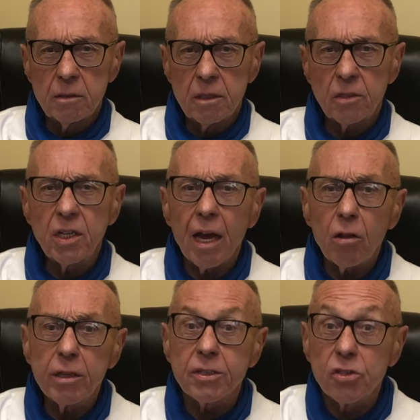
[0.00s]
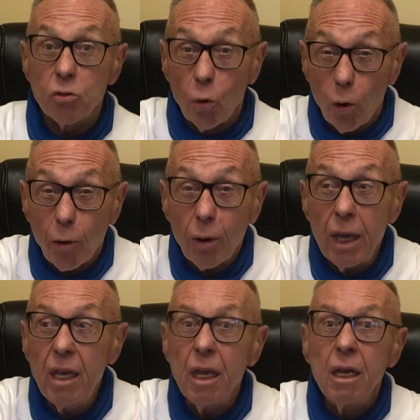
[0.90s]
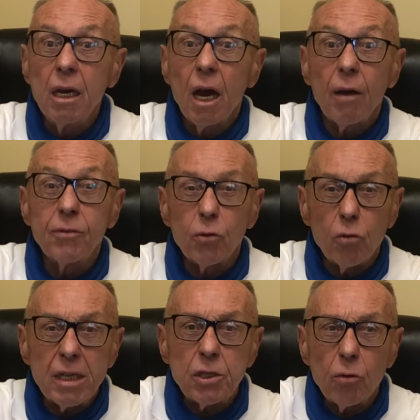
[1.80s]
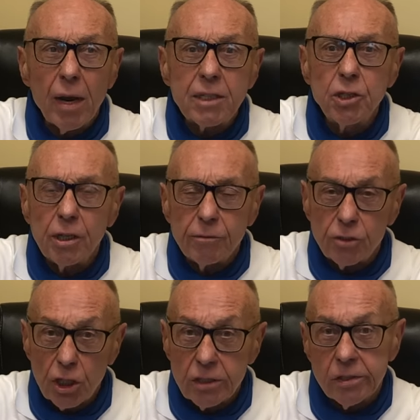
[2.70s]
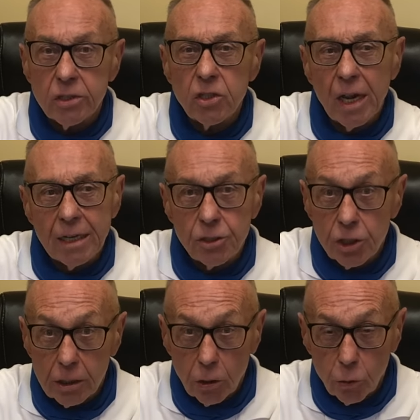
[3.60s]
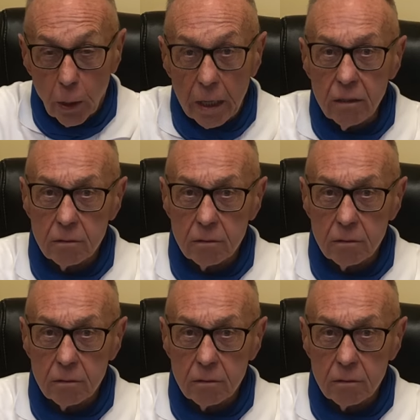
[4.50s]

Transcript: to tell the story of the resurrection of Jesus as she knew it.